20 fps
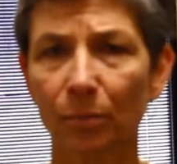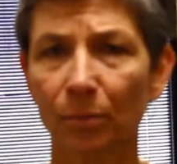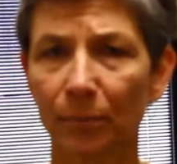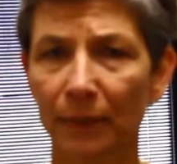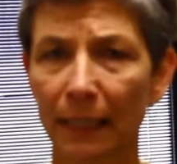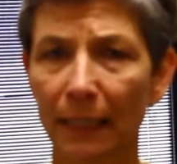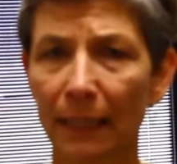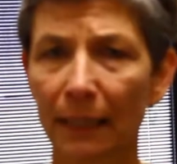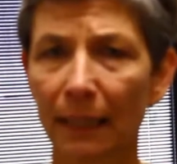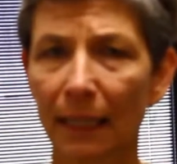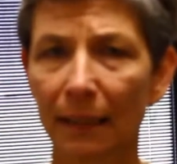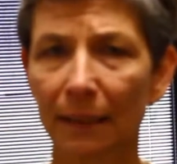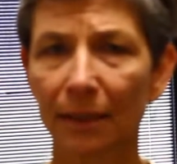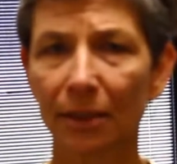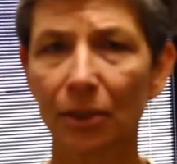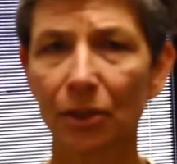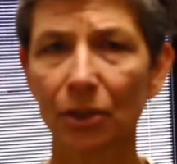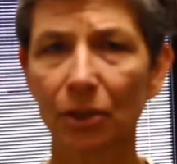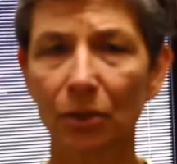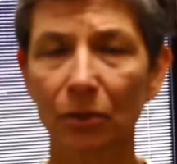take that
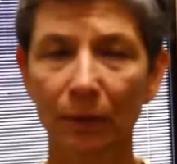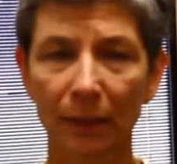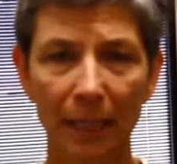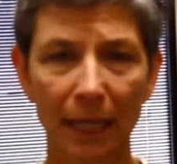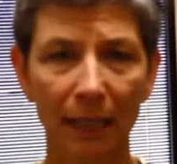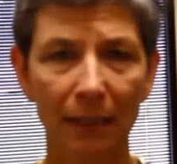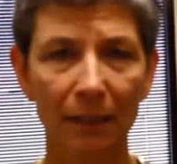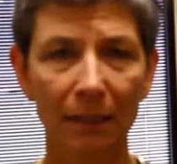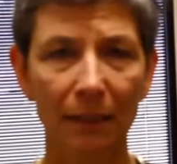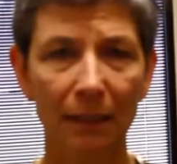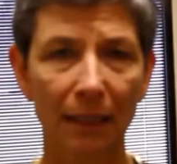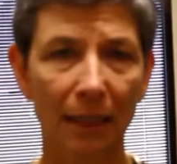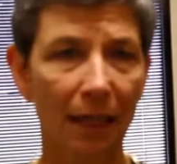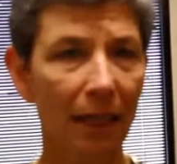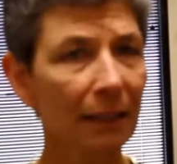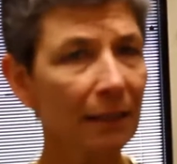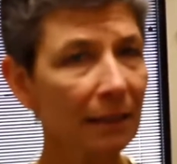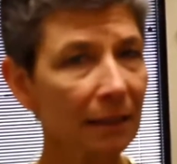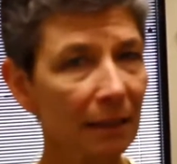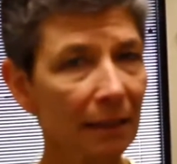tissue and actually
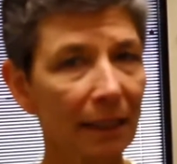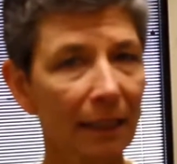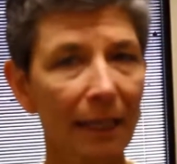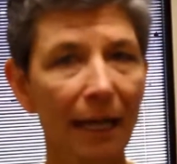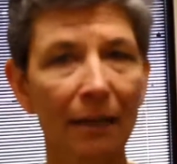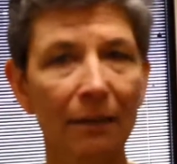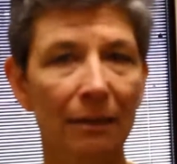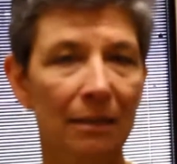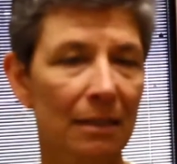isolate out